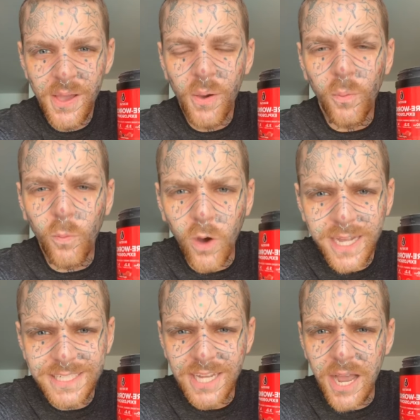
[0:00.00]

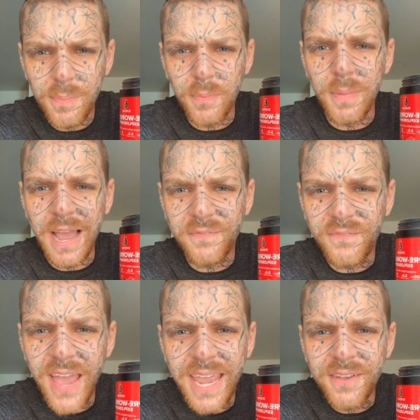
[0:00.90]
What's up, my
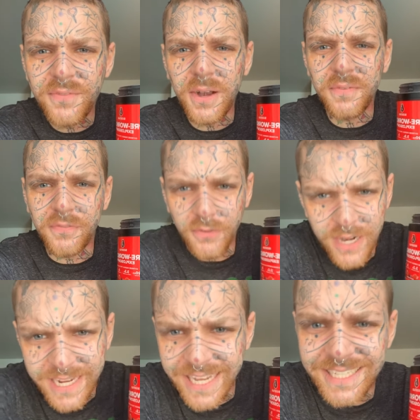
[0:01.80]
favorite
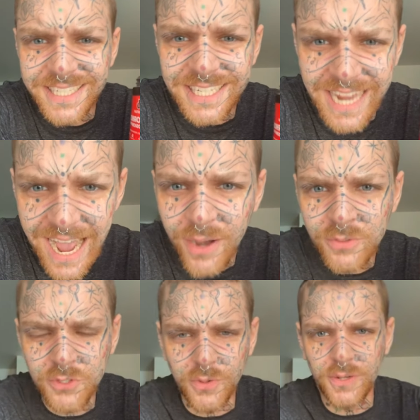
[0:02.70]
freaking
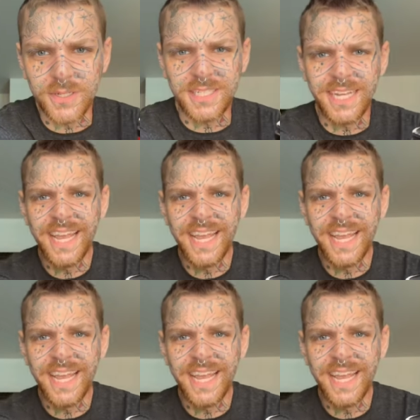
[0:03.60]
scoundrels?